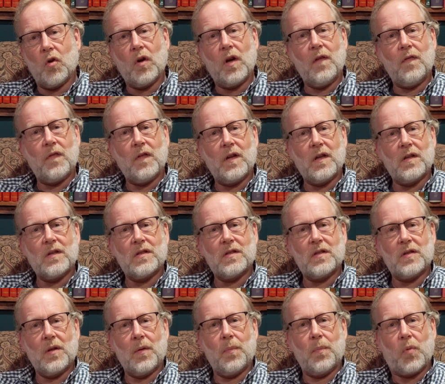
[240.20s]
grief
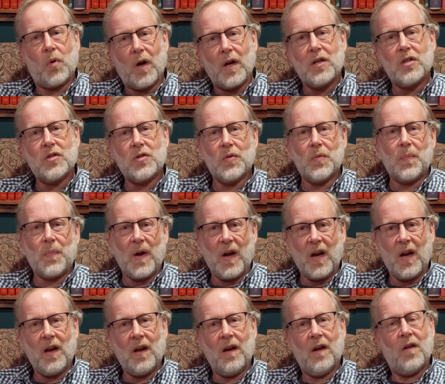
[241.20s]
is the price you
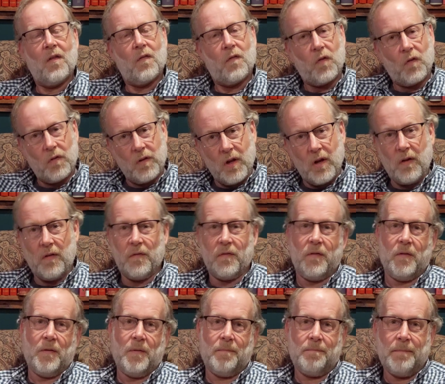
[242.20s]
pay for love.